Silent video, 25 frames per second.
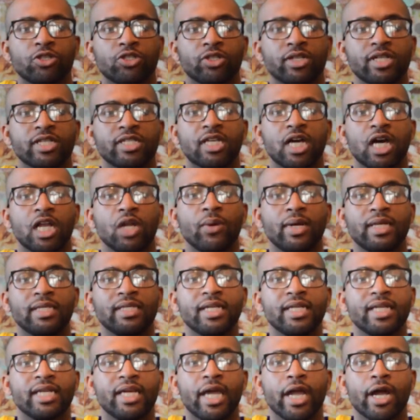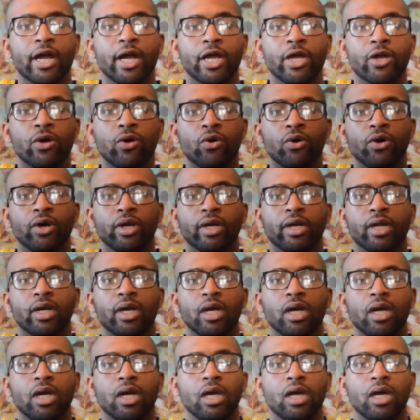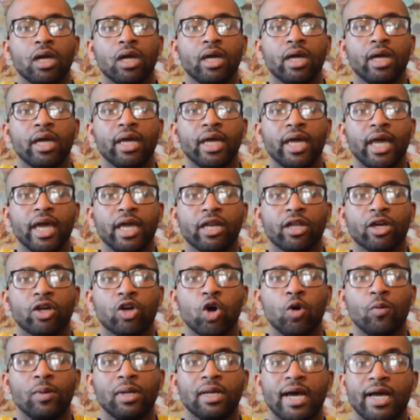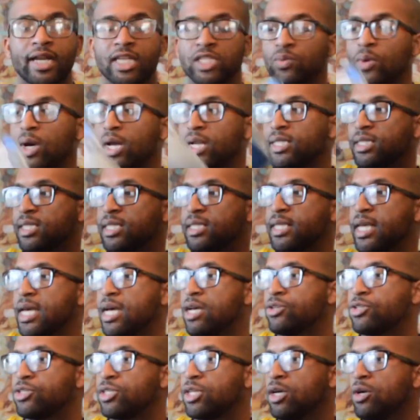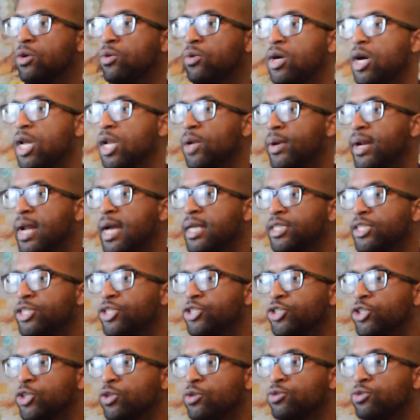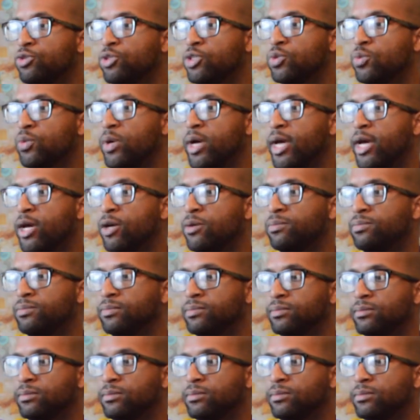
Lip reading: So this colorway did carry on in the Kobe line, as well as the Del Sol colorway that I just showed you as well.